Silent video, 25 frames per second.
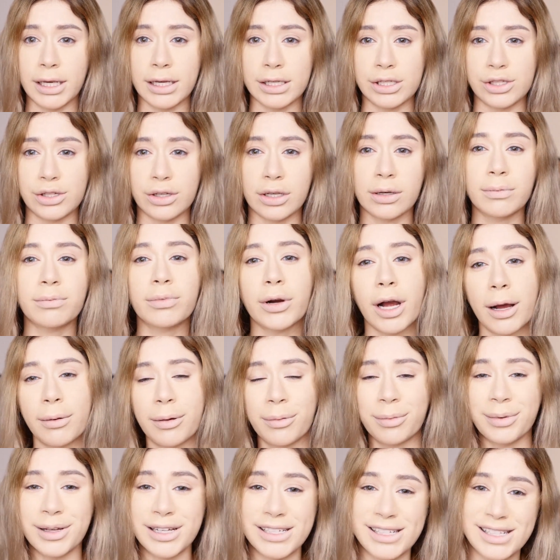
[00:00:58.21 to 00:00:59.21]
as you can
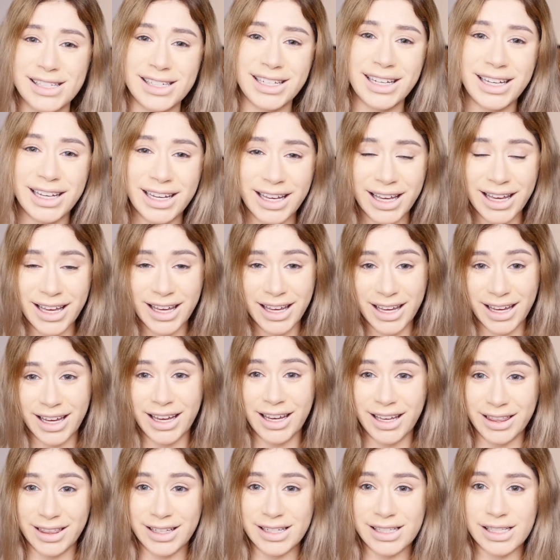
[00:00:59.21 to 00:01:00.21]
probably see
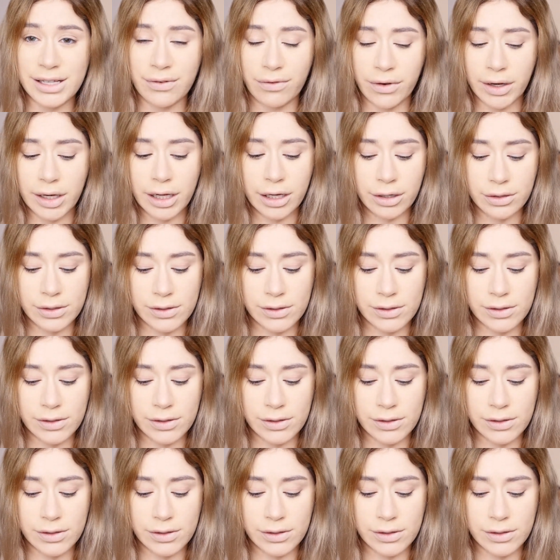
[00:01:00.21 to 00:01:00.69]
in this video.